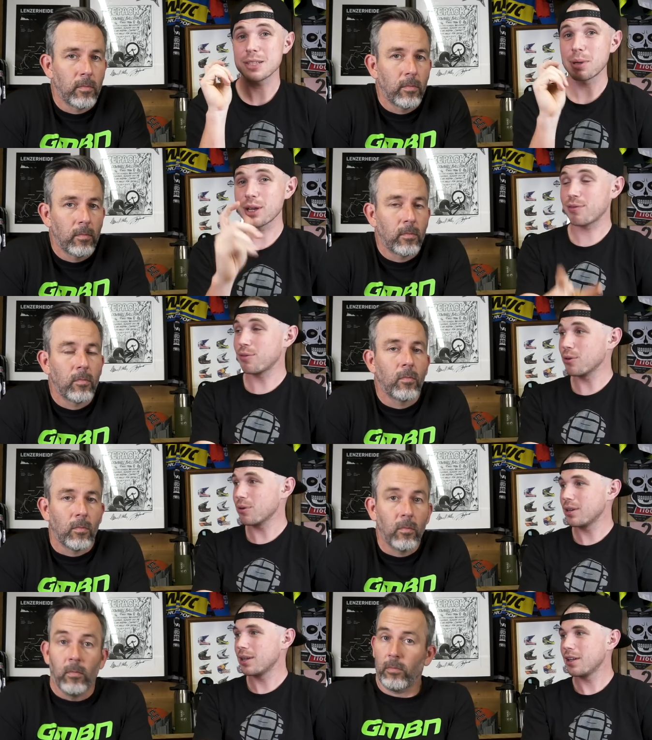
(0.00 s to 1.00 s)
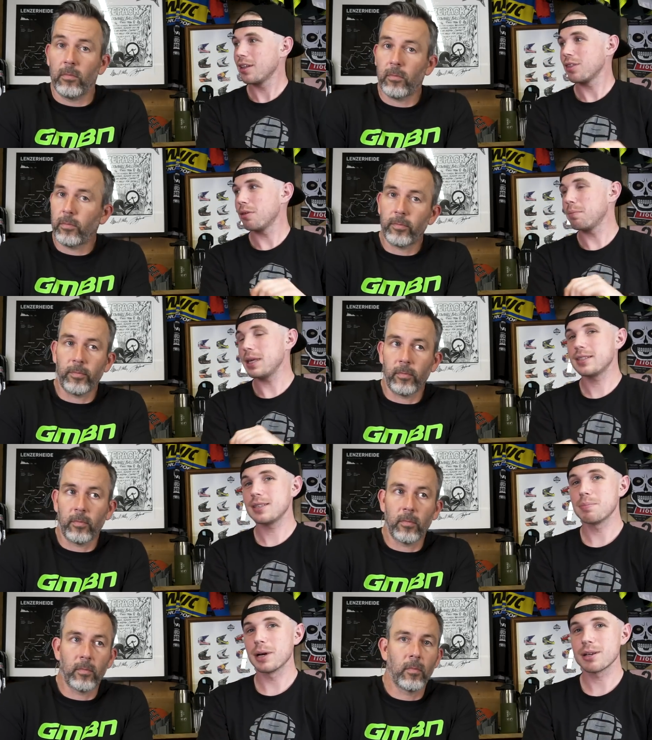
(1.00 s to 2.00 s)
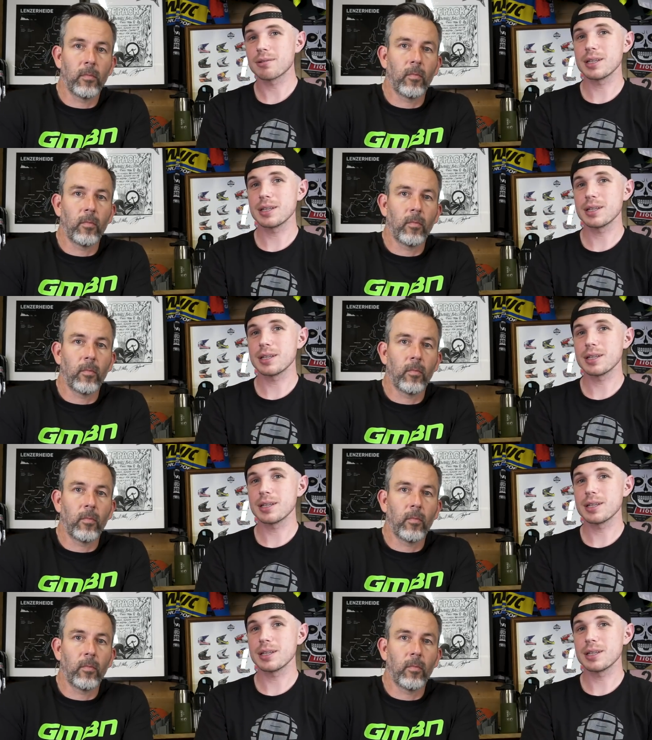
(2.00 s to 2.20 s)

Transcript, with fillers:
Speaker 1: his bike for, the BC bike